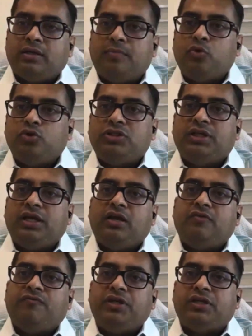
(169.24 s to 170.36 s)
I come to the
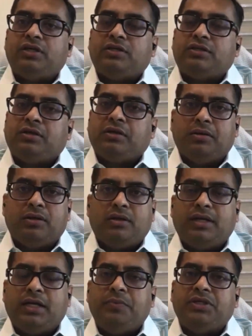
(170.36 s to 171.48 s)
salient features,
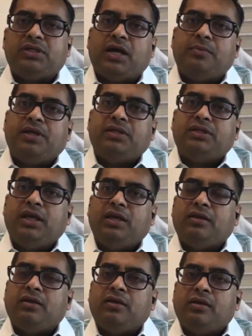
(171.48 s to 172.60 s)
let me start by
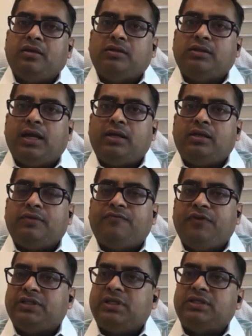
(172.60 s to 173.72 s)
saying that
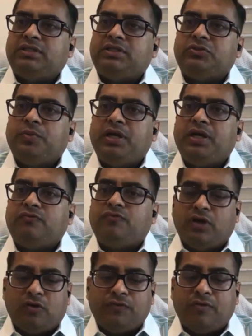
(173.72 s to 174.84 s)
faceless assessment
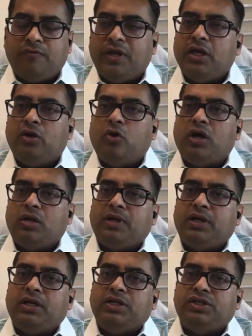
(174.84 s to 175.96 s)
is one of the very
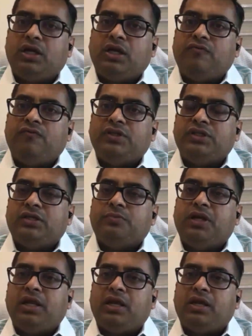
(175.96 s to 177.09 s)
laudable initiatives
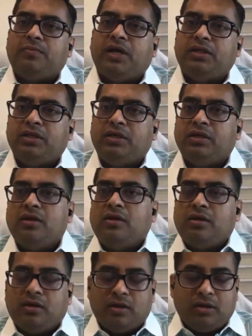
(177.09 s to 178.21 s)
which has been taken by
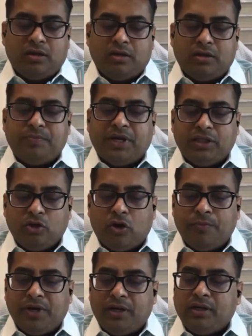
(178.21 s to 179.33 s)

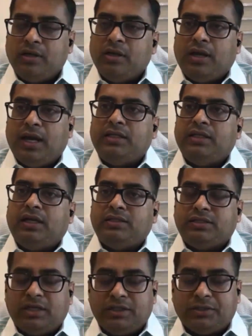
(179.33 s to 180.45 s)
the government and the
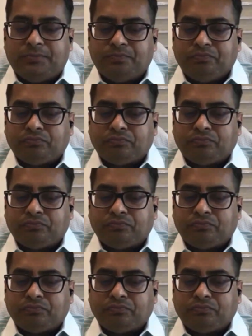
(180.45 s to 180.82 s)
legislature.